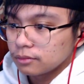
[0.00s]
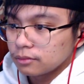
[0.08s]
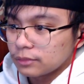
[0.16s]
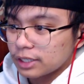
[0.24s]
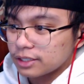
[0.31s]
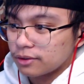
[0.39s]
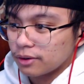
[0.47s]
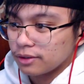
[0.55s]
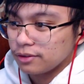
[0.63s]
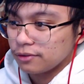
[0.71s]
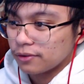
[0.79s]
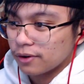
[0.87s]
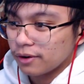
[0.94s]
That's going too
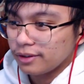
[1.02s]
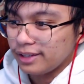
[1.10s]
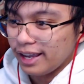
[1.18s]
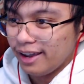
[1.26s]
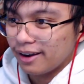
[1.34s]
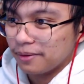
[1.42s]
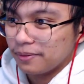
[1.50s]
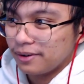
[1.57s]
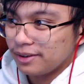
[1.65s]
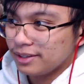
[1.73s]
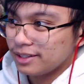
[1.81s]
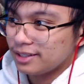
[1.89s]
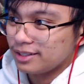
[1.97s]
far. Damn.
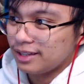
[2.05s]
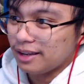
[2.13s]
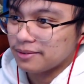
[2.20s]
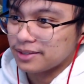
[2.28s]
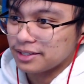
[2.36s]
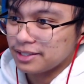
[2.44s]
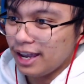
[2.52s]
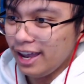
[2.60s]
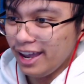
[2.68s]
Damn, Sensei.